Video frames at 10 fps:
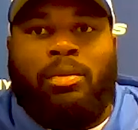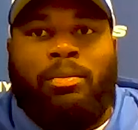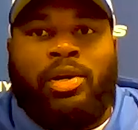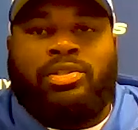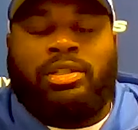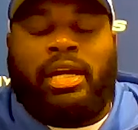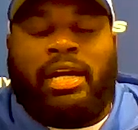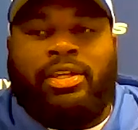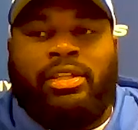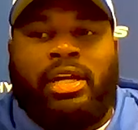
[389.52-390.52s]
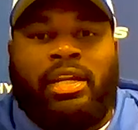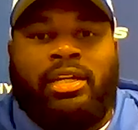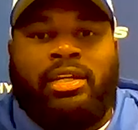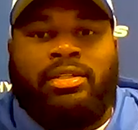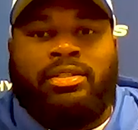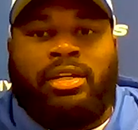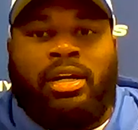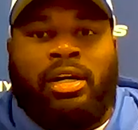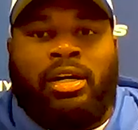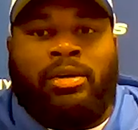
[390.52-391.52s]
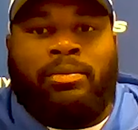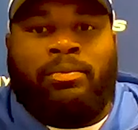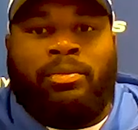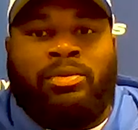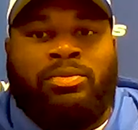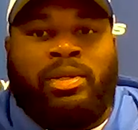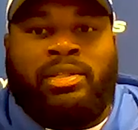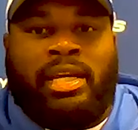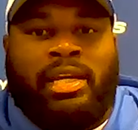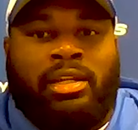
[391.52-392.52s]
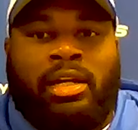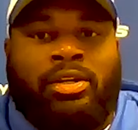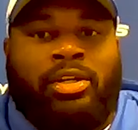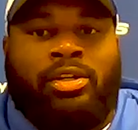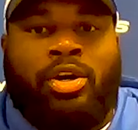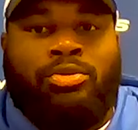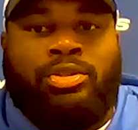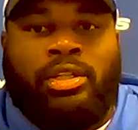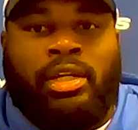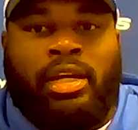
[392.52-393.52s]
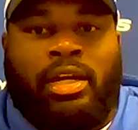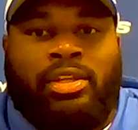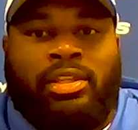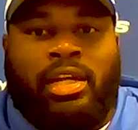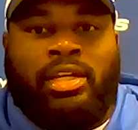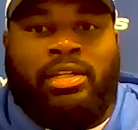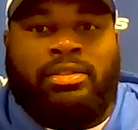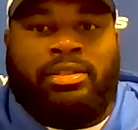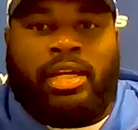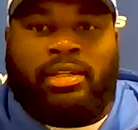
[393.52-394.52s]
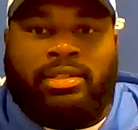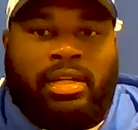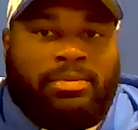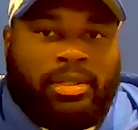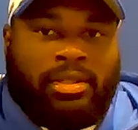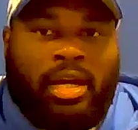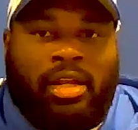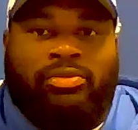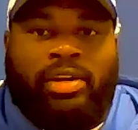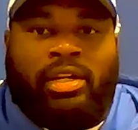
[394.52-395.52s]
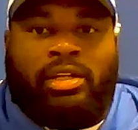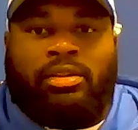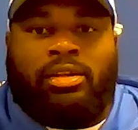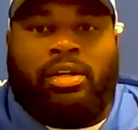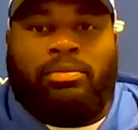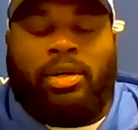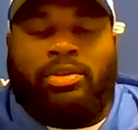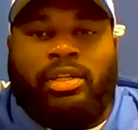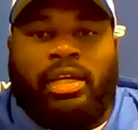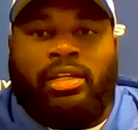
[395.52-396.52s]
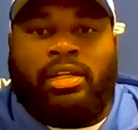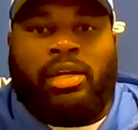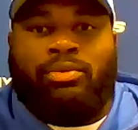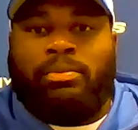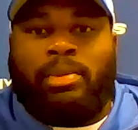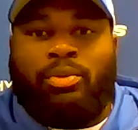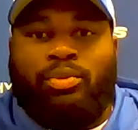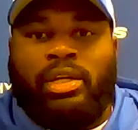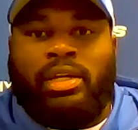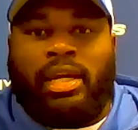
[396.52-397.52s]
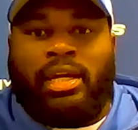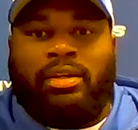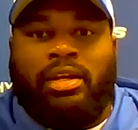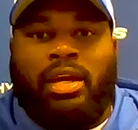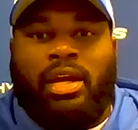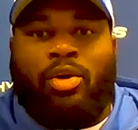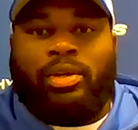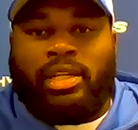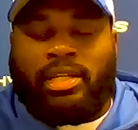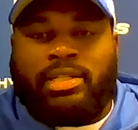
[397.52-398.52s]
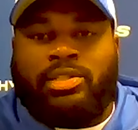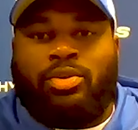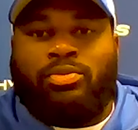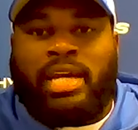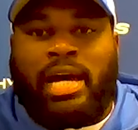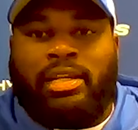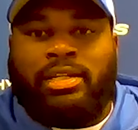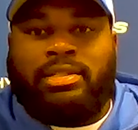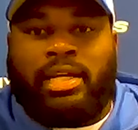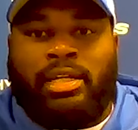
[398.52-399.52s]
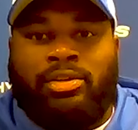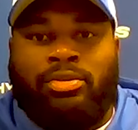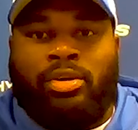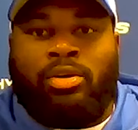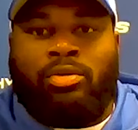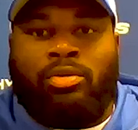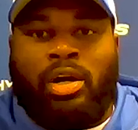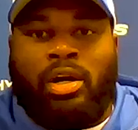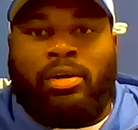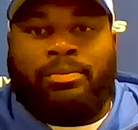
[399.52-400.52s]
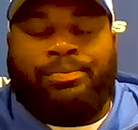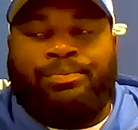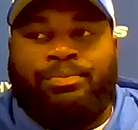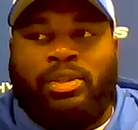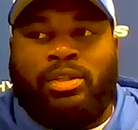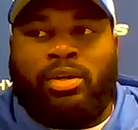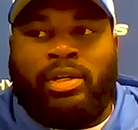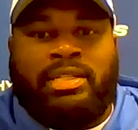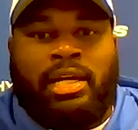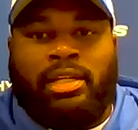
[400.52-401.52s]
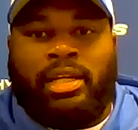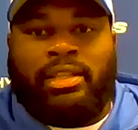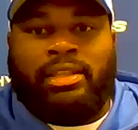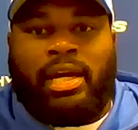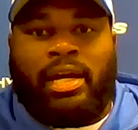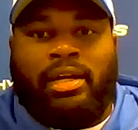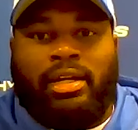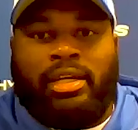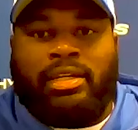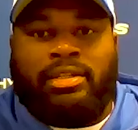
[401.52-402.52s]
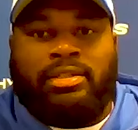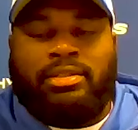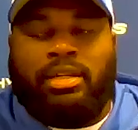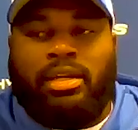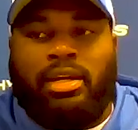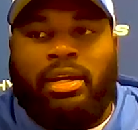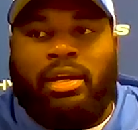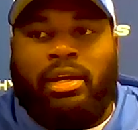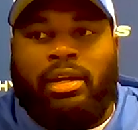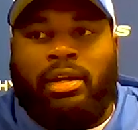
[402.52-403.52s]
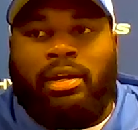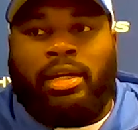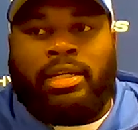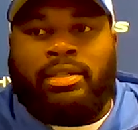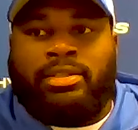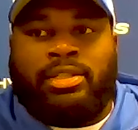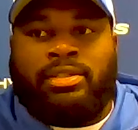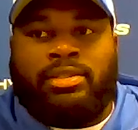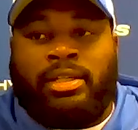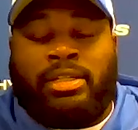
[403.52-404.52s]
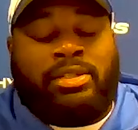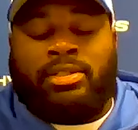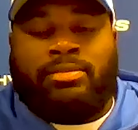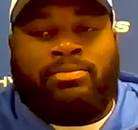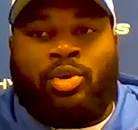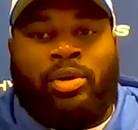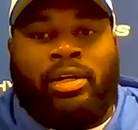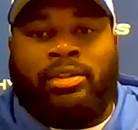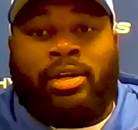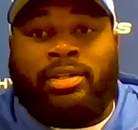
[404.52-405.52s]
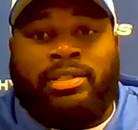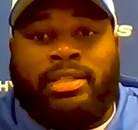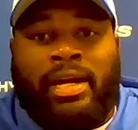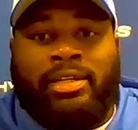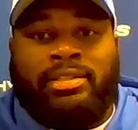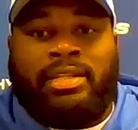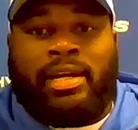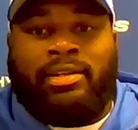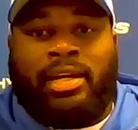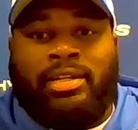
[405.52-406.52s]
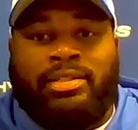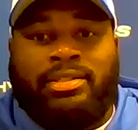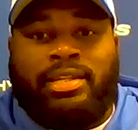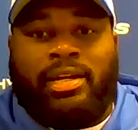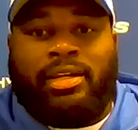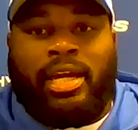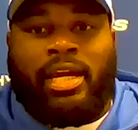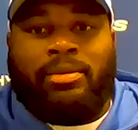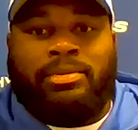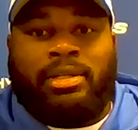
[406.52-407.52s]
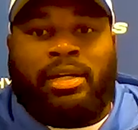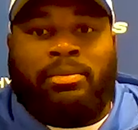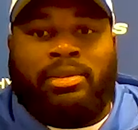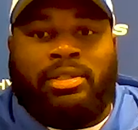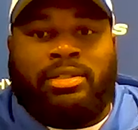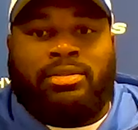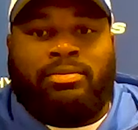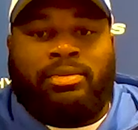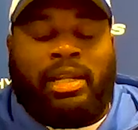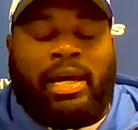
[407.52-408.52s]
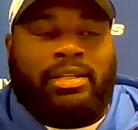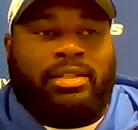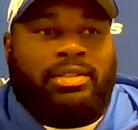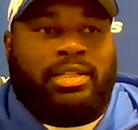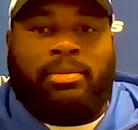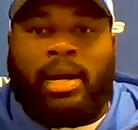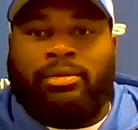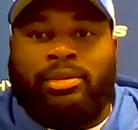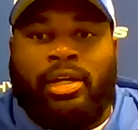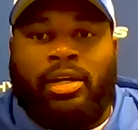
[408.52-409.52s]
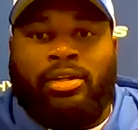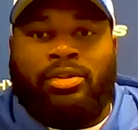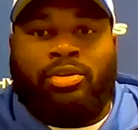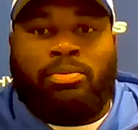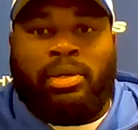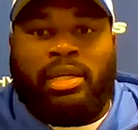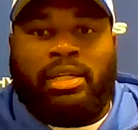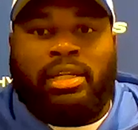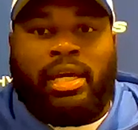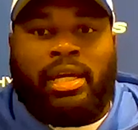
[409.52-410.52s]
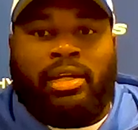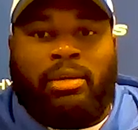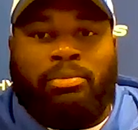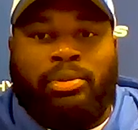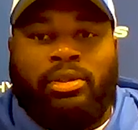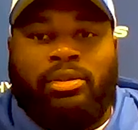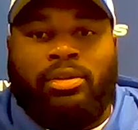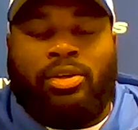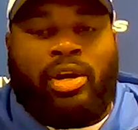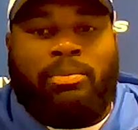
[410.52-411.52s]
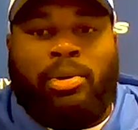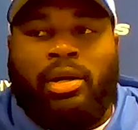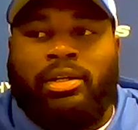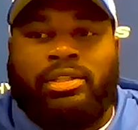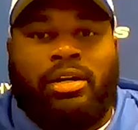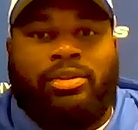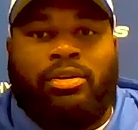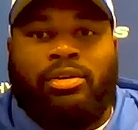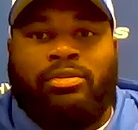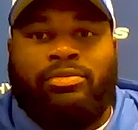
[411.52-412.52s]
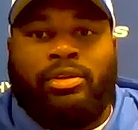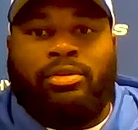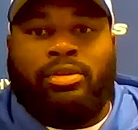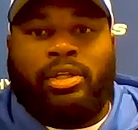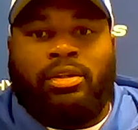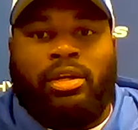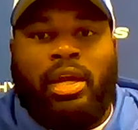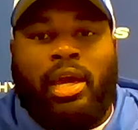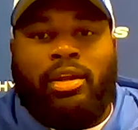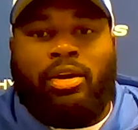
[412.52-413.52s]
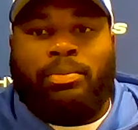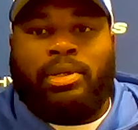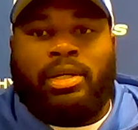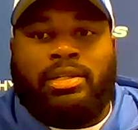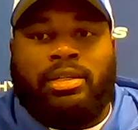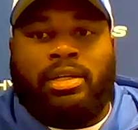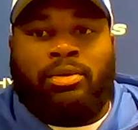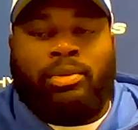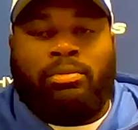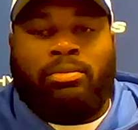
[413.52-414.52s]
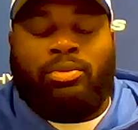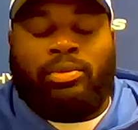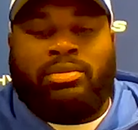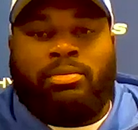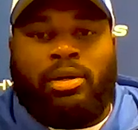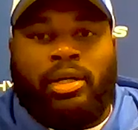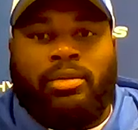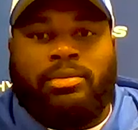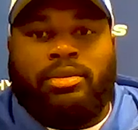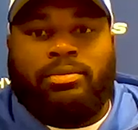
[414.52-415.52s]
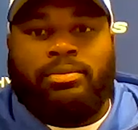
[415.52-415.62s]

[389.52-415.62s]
Personally, I think that he's been taking a lot of good coaching, and I think that he's taking steps and elevating on the day to day, week by week, and honing into his own talents and, you know, excelling at that. He's just going out there and stacking days and stacking games. I mean, just glad to see him out there, you know, competing and putting a great product out there on the field and helping us win some ball games.